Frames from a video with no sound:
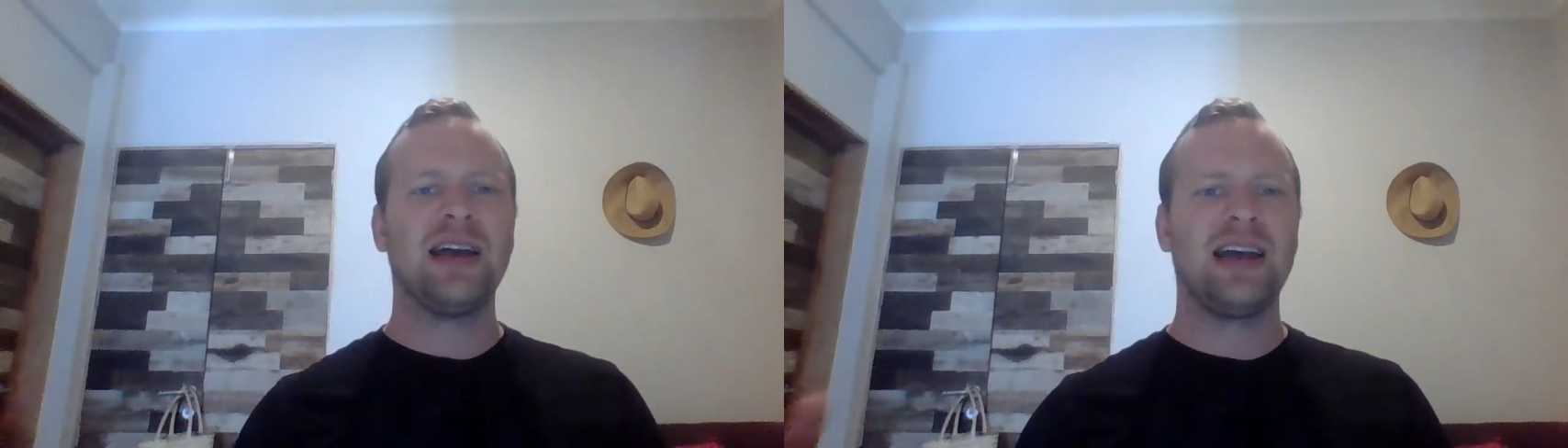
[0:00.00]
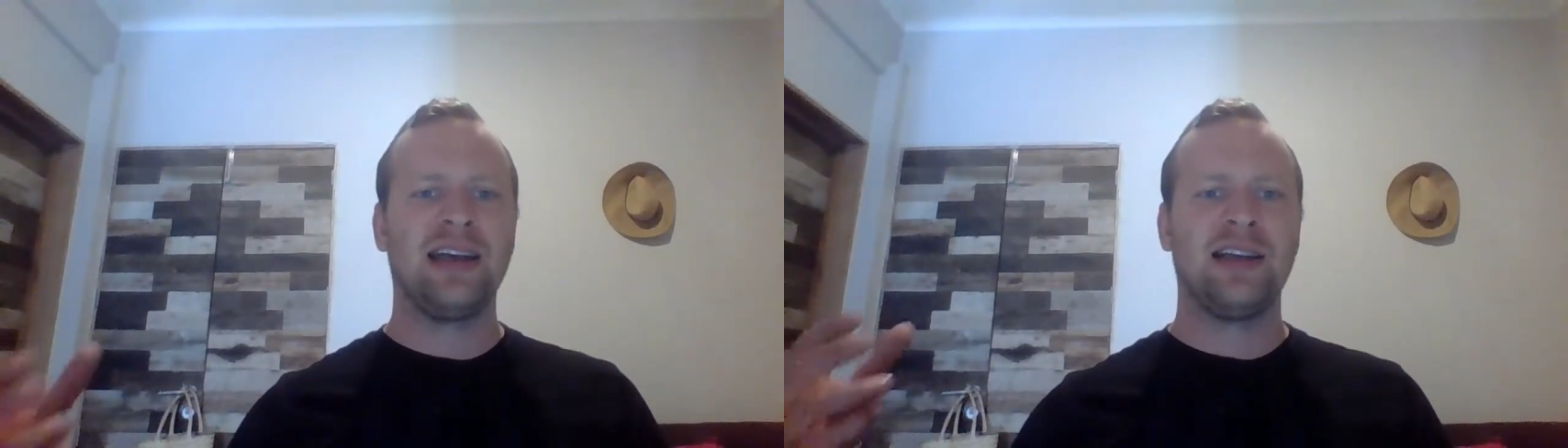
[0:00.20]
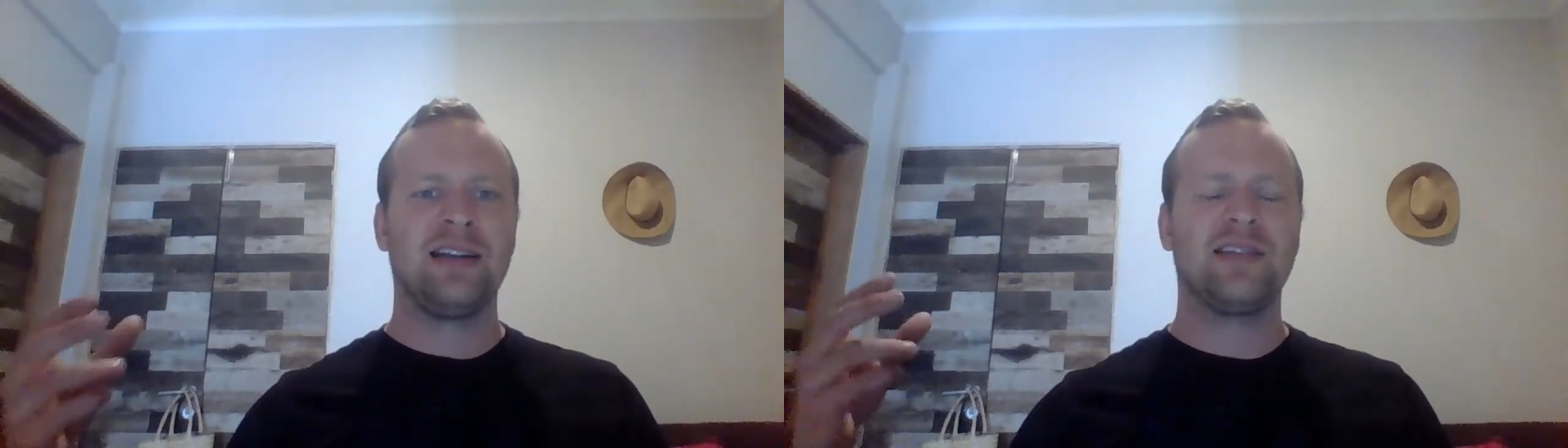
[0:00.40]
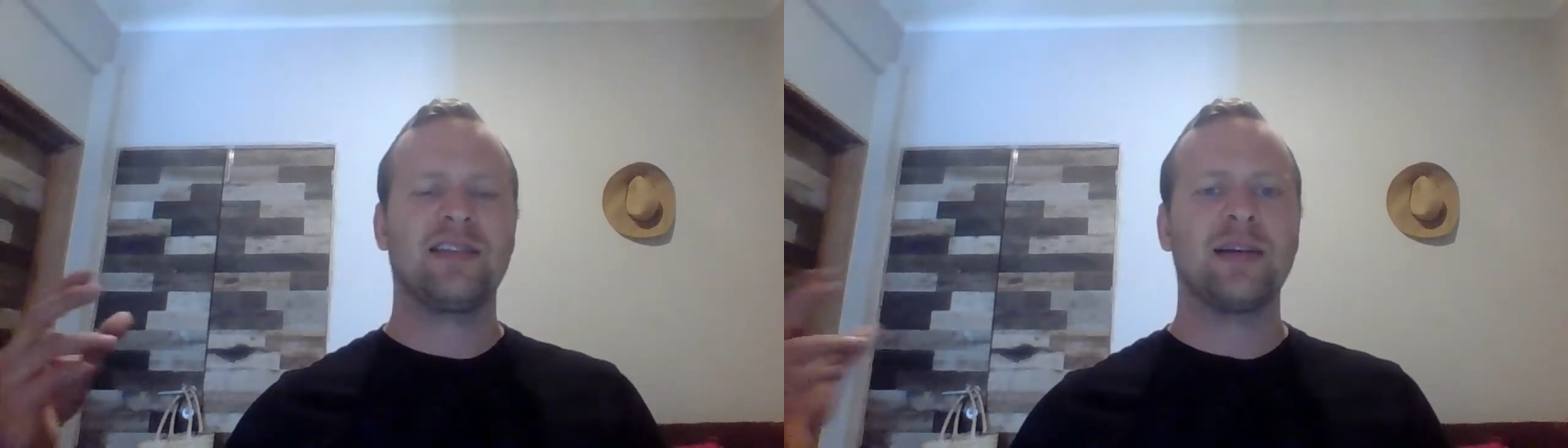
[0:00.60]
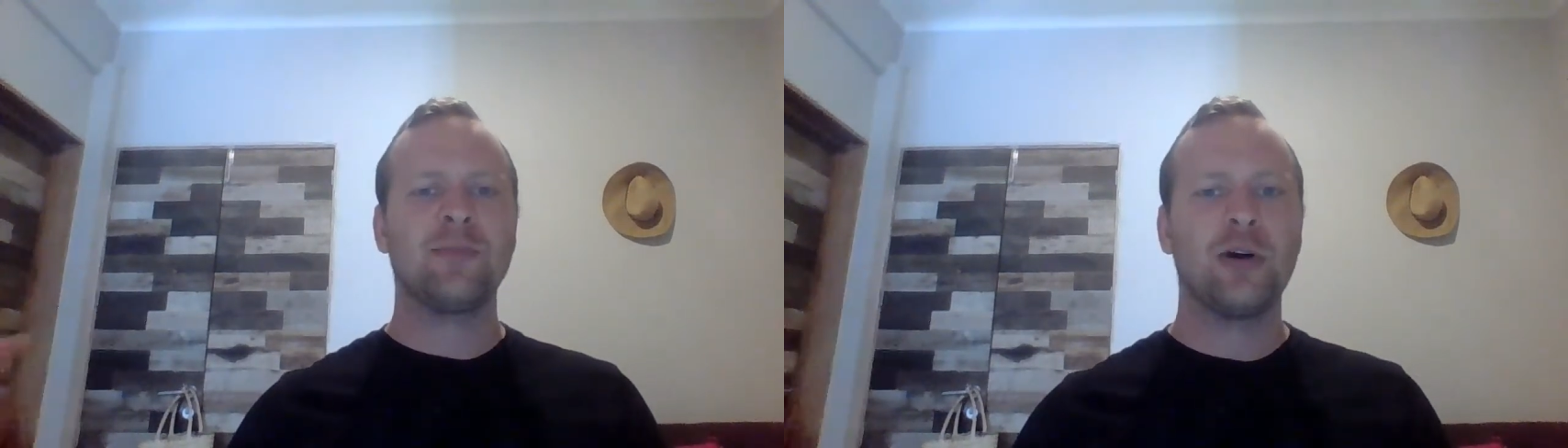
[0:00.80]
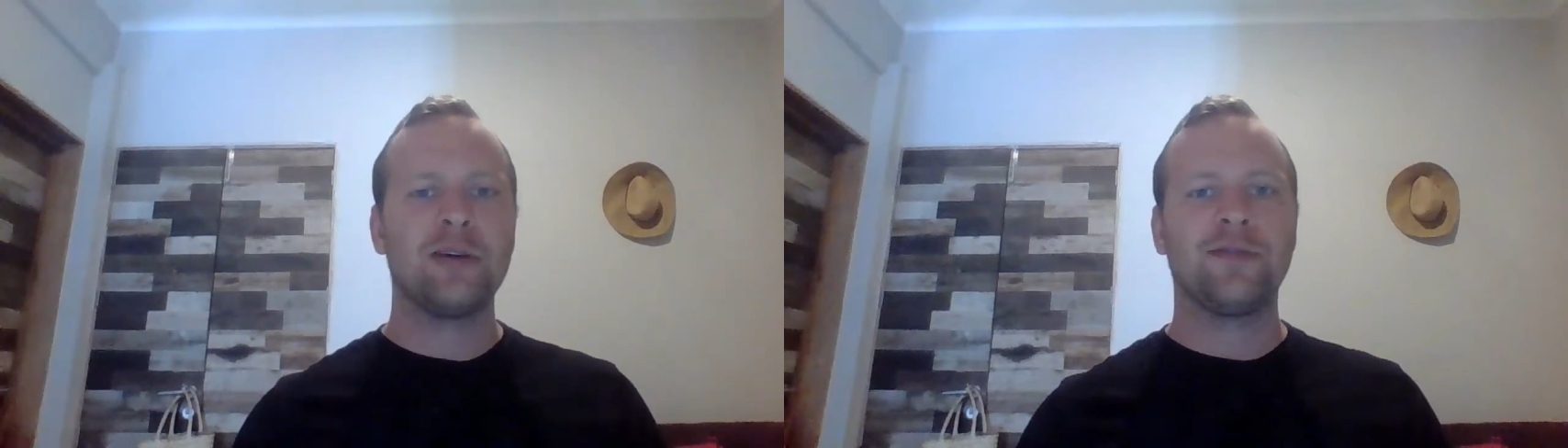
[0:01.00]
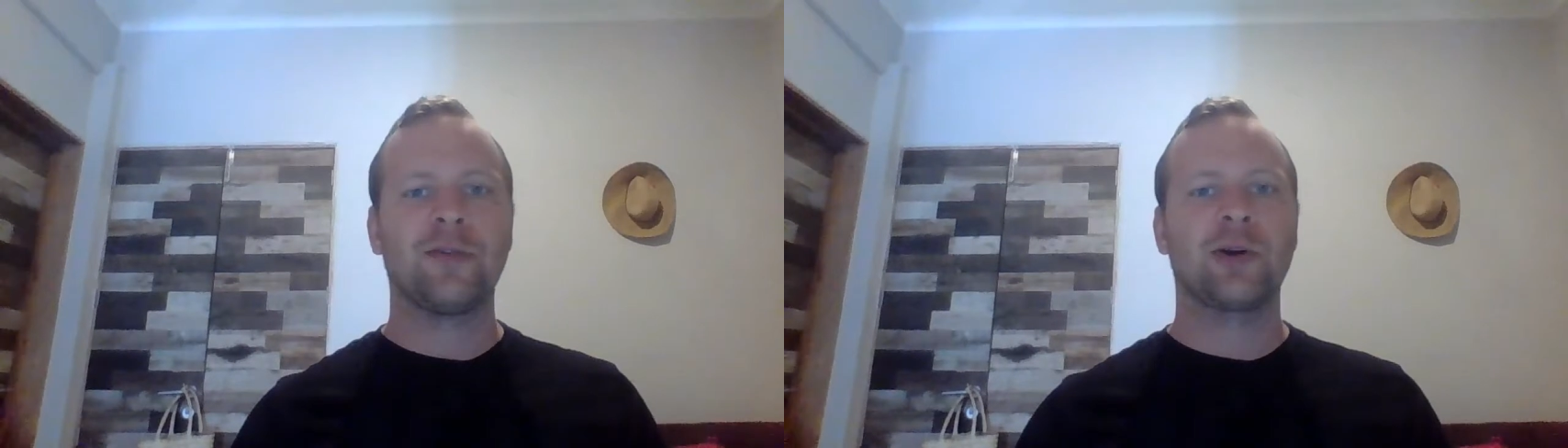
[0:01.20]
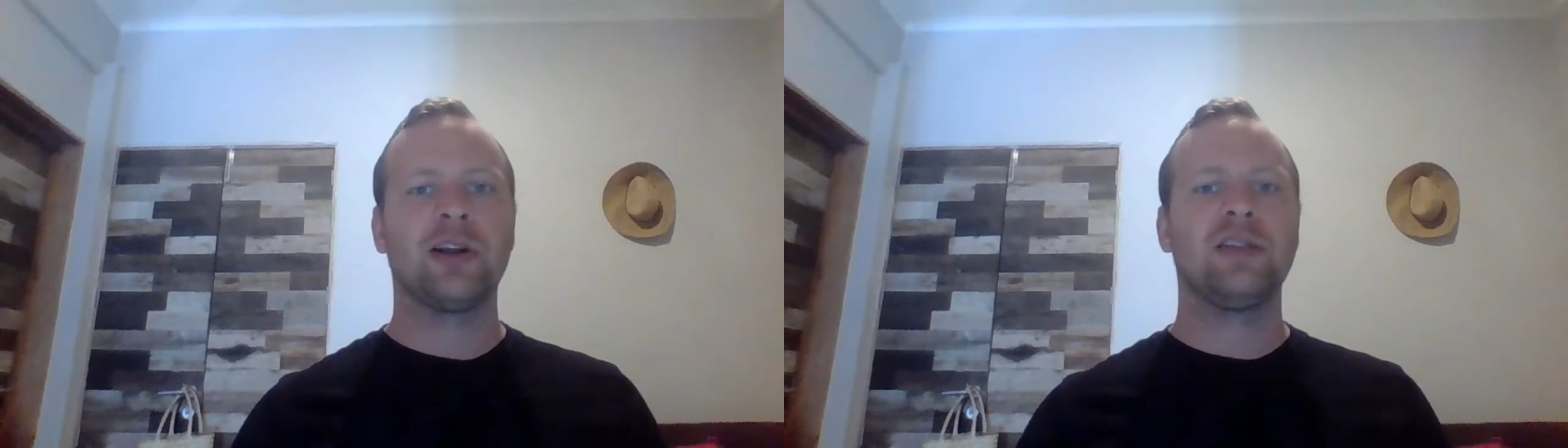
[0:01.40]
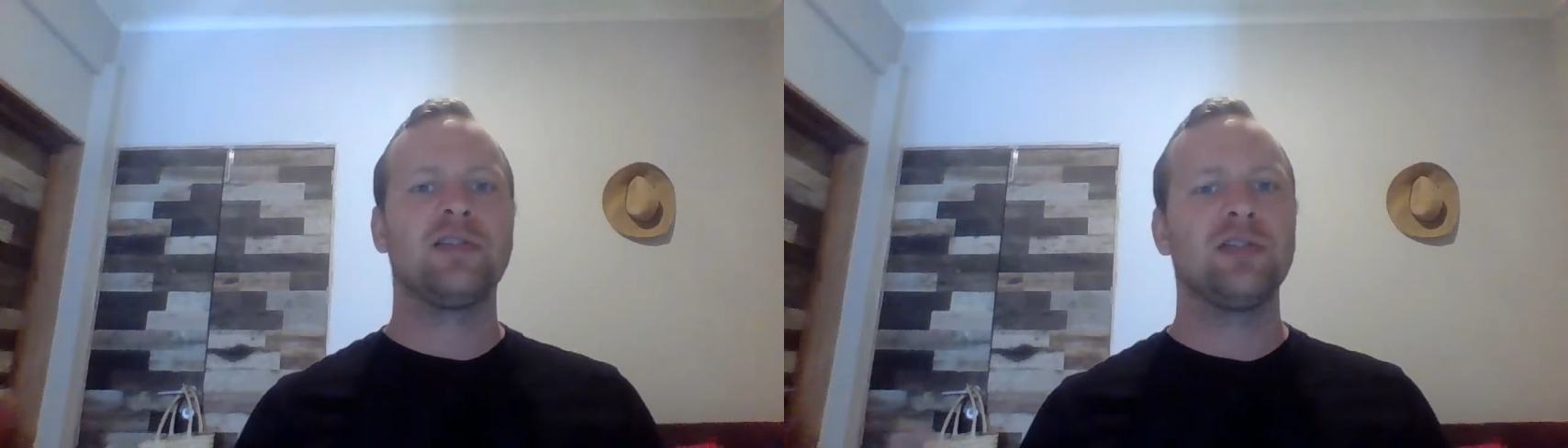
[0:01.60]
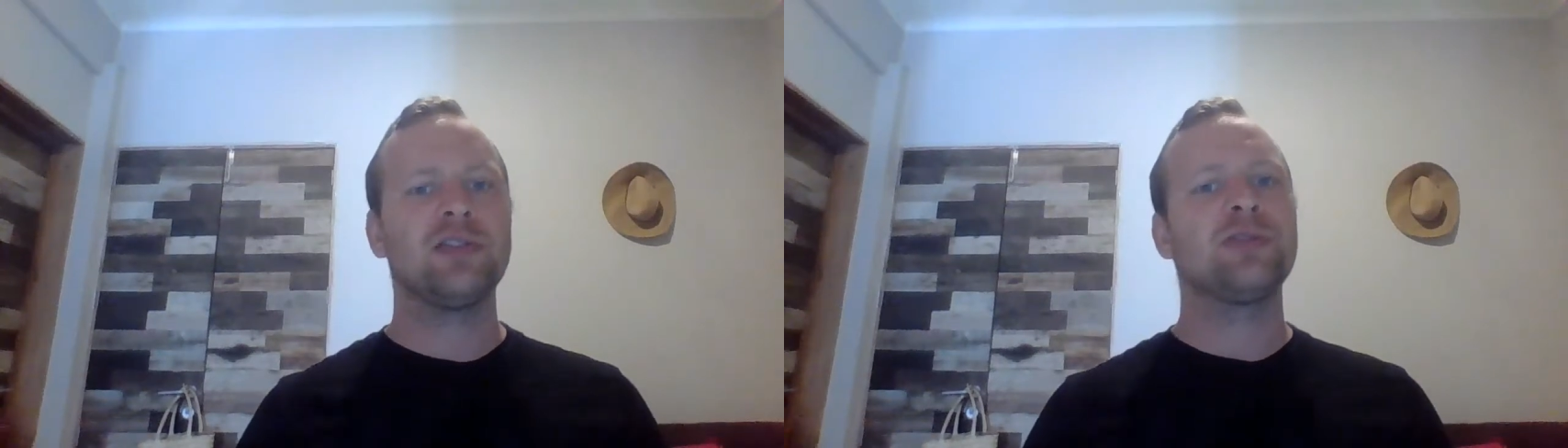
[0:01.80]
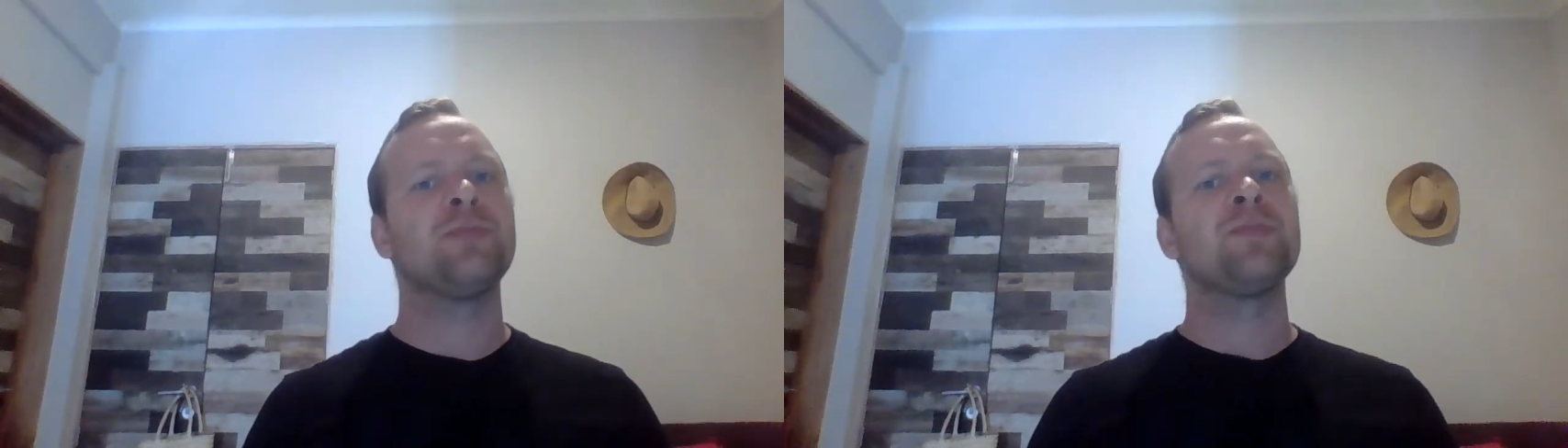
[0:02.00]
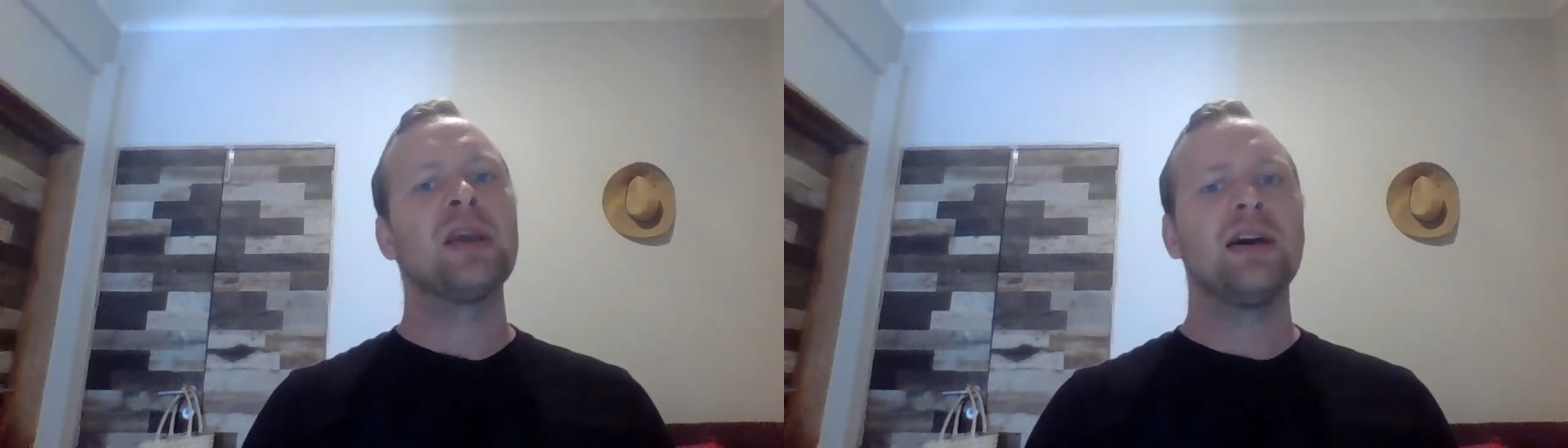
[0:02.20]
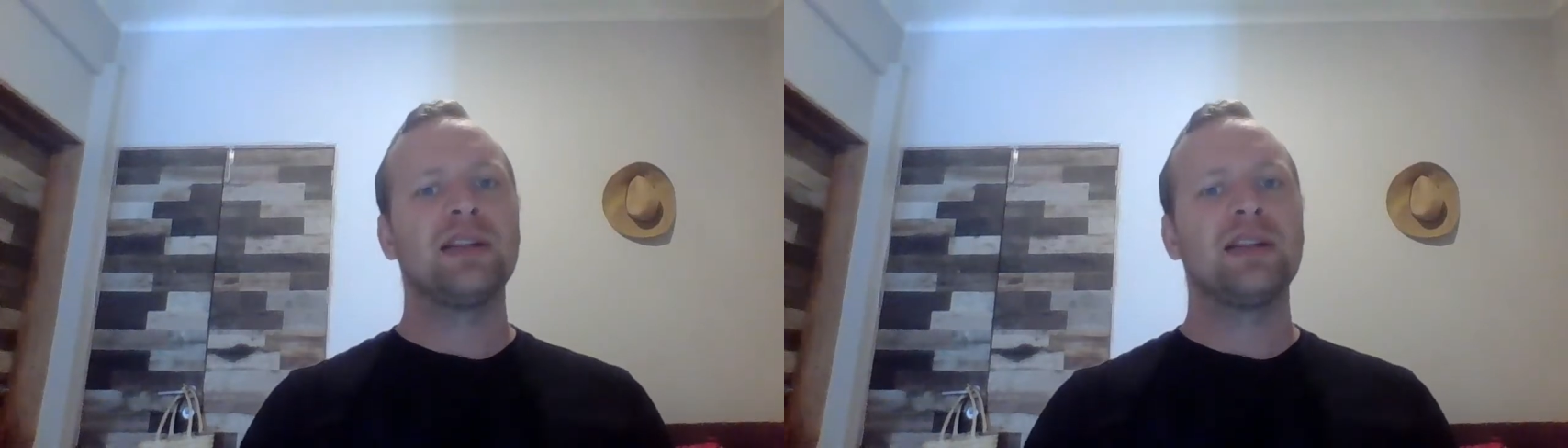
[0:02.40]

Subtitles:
and somewhat foreign to you,